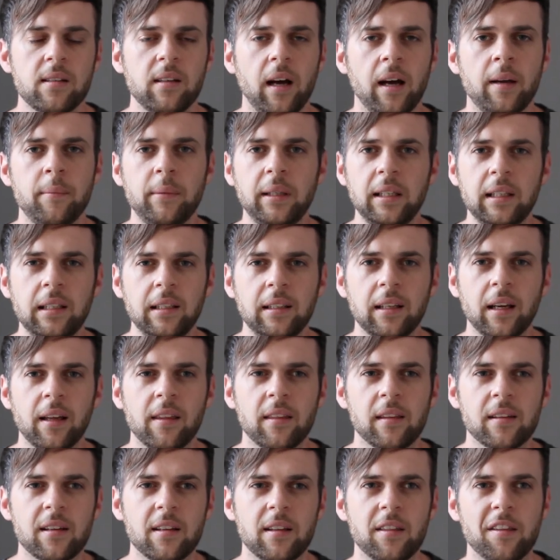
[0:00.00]
I mean,
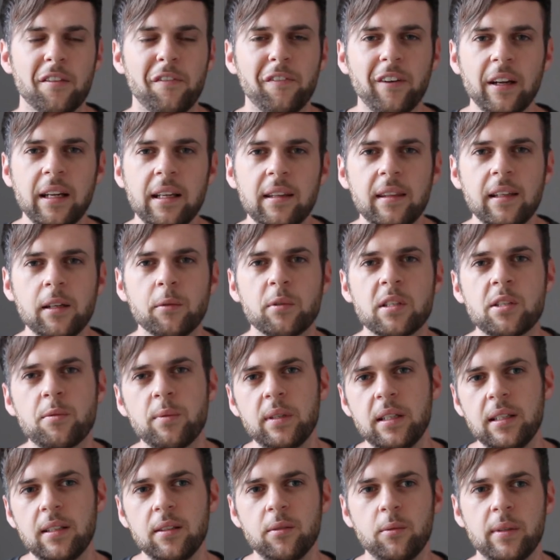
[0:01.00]
the funny thing was,
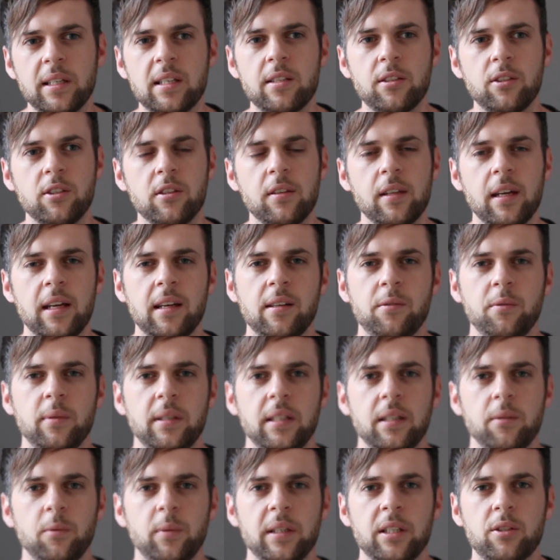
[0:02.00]
we stood there and
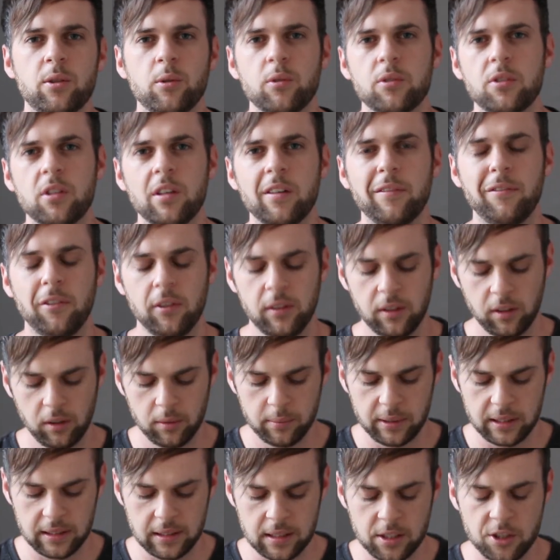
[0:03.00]
we talked to her for a little
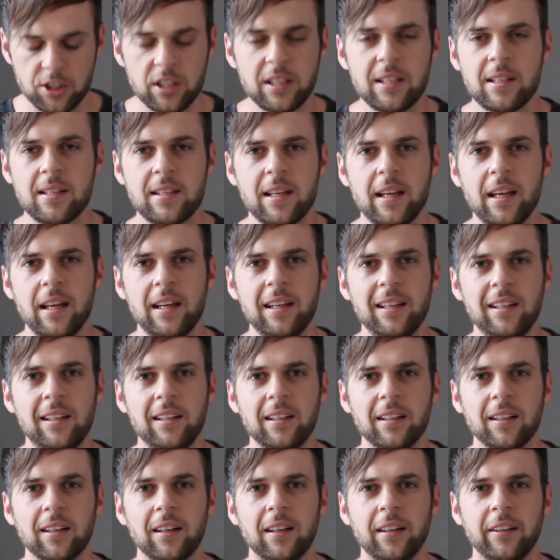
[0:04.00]
bit, and she said,
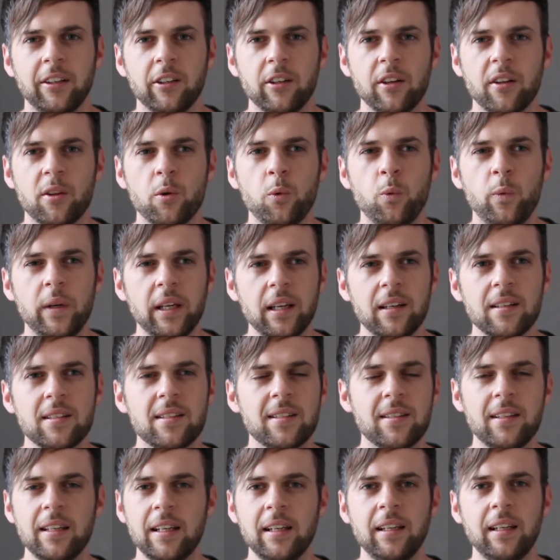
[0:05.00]
you know, the
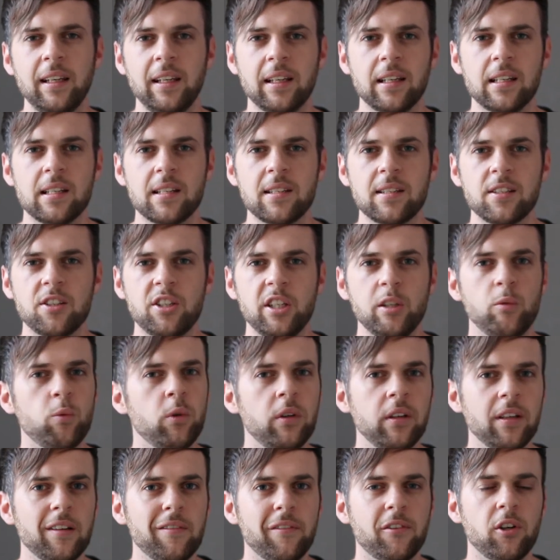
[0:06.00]
weirdest thing is she
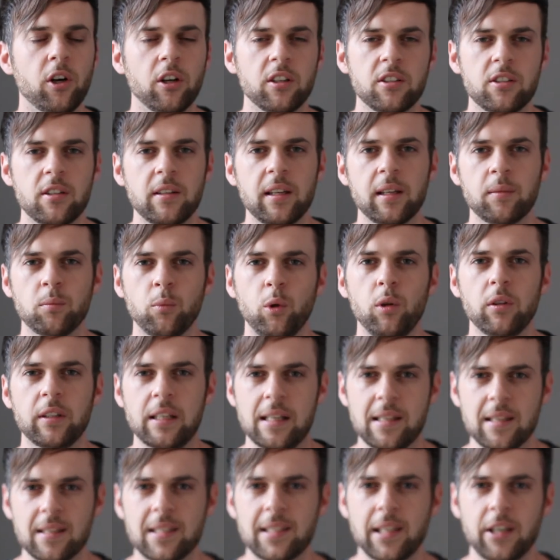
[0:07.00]
wouldn't have gone to that mall
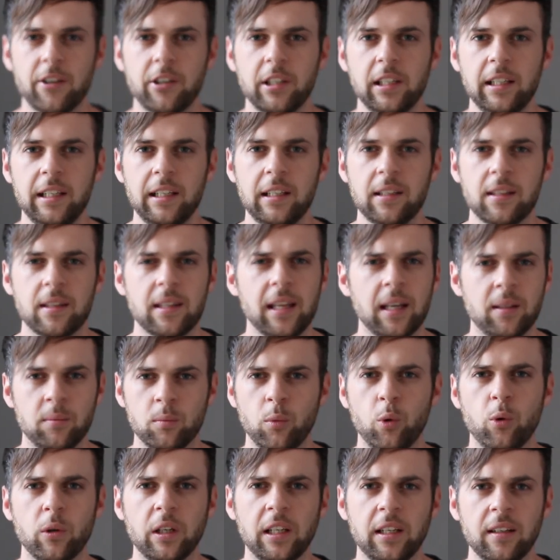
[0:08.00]
necessarily that
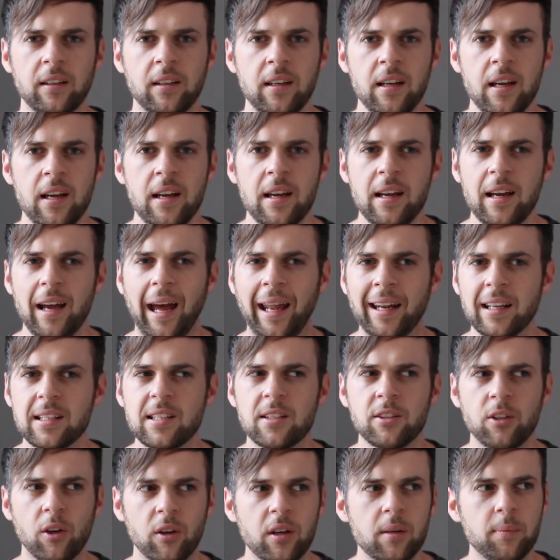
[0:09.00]
morning. And it's
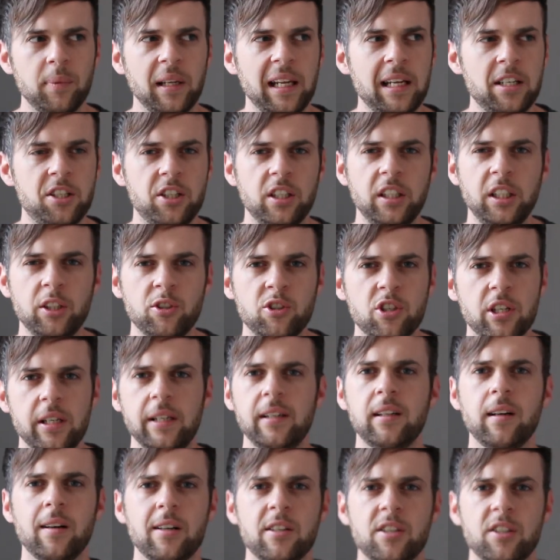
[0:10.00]
not a place she usually
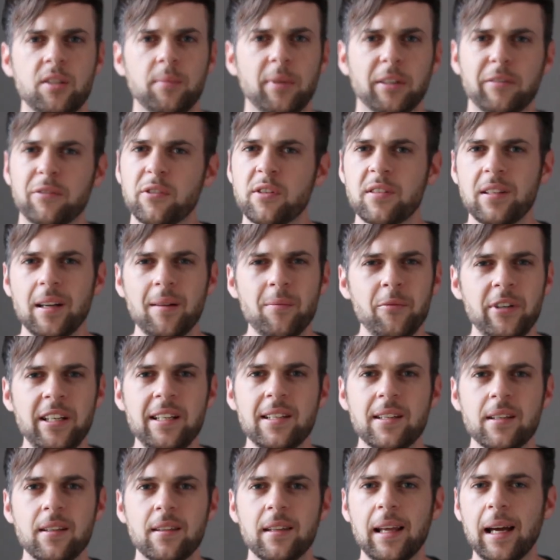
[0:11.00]
goes to, but for some
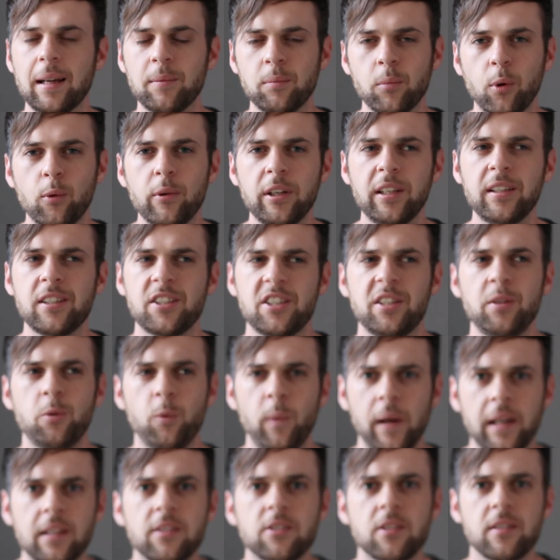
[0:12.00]
reason that morning she
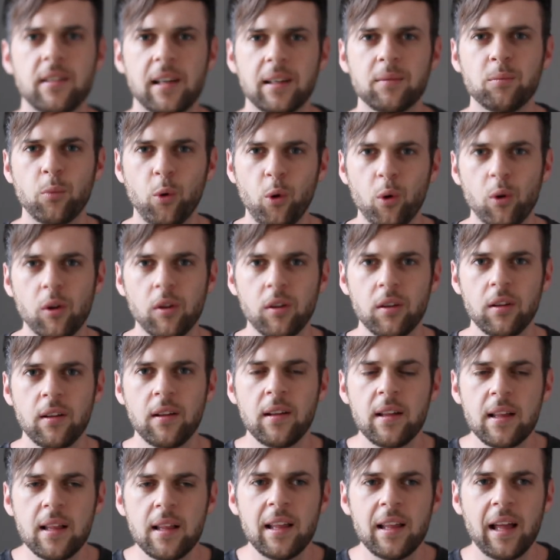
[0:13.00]
went to that mall.
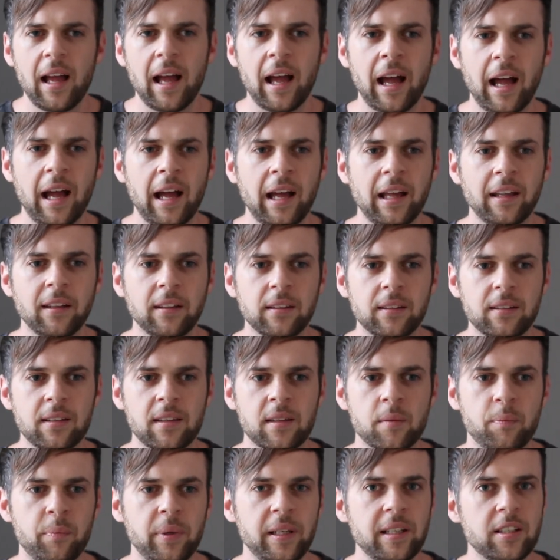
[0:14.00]
And
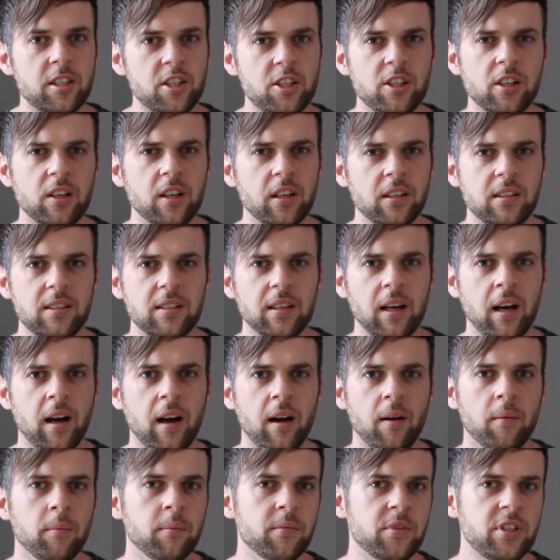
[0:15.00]
the pink shirt,
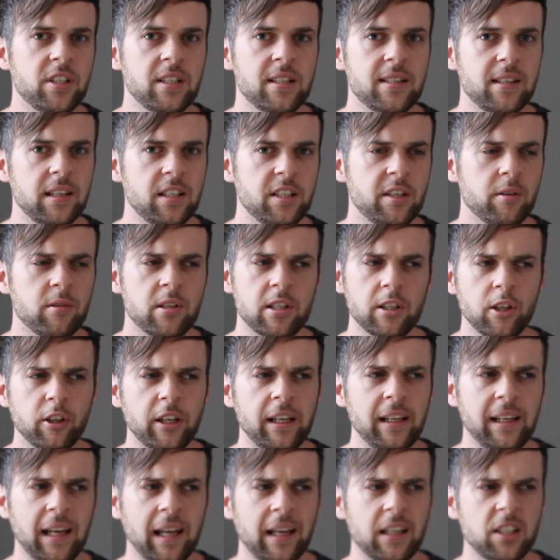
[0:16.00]
she said she was
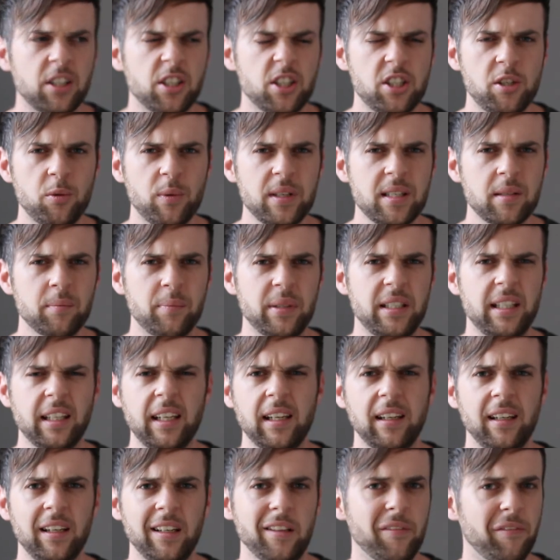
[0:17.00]
looking at it and she wasn't
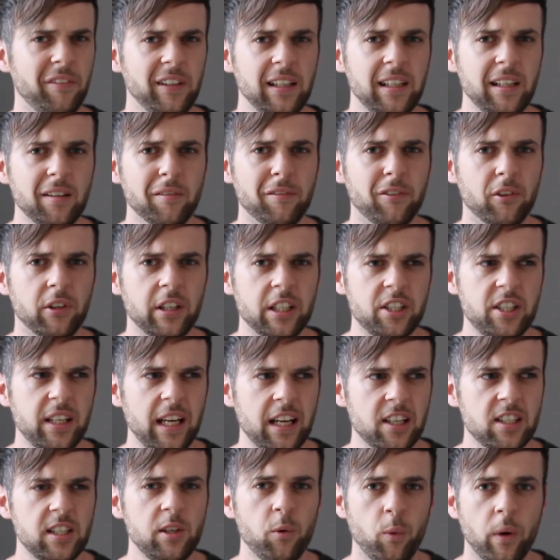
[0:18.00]
particularly feeling for it. She
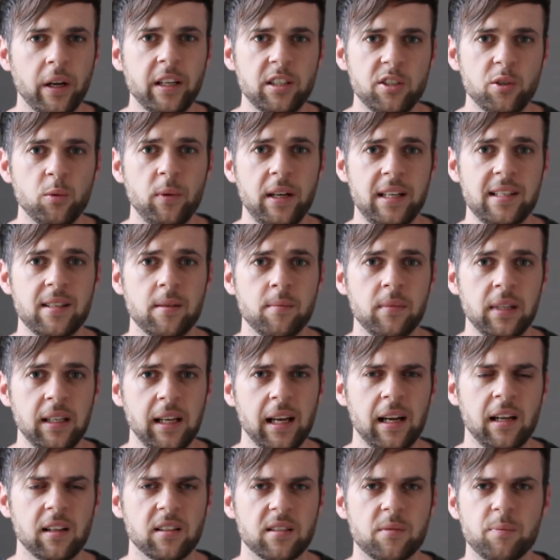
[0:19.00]
actually wanted to wear something
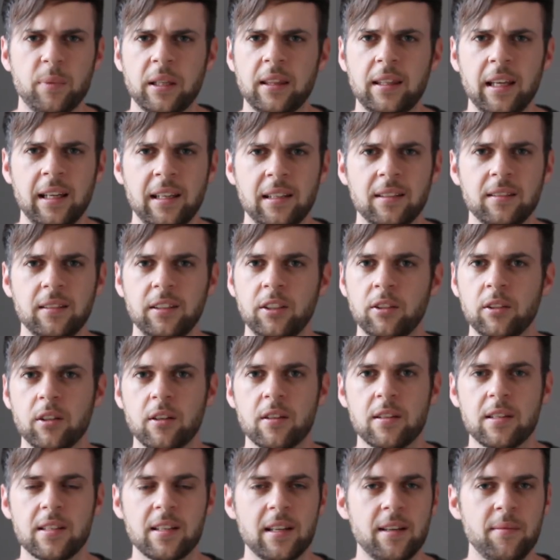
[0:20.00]
else, but then, you know,
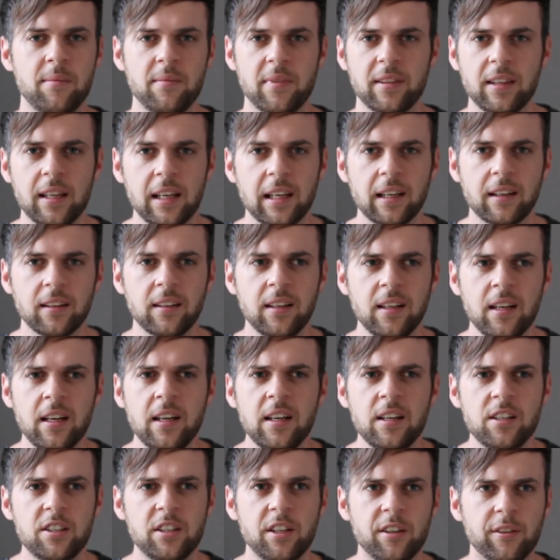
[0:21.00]
the same thing.
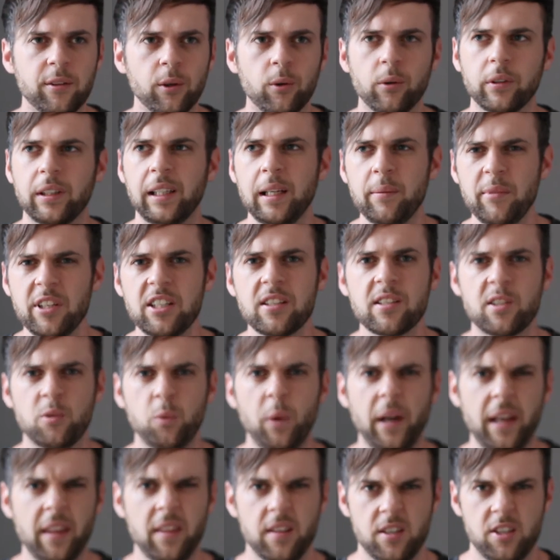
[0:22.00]
She thought, let me just
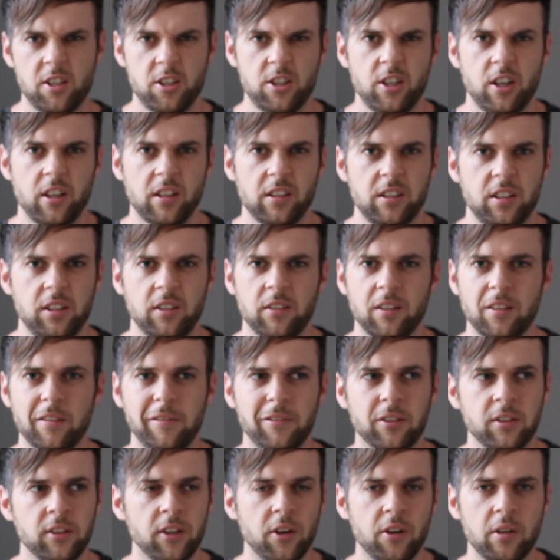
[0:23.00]
wear this shirt, you know,
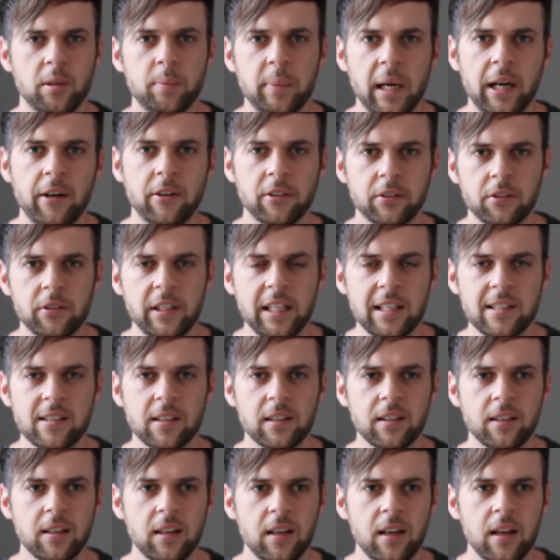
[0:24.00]
for no apparent
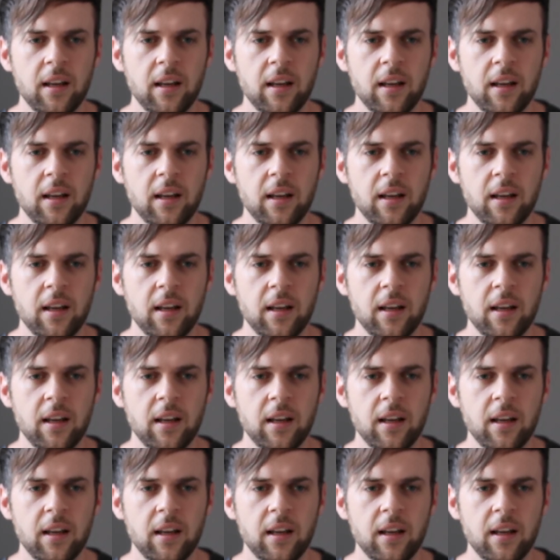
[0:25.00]
reason.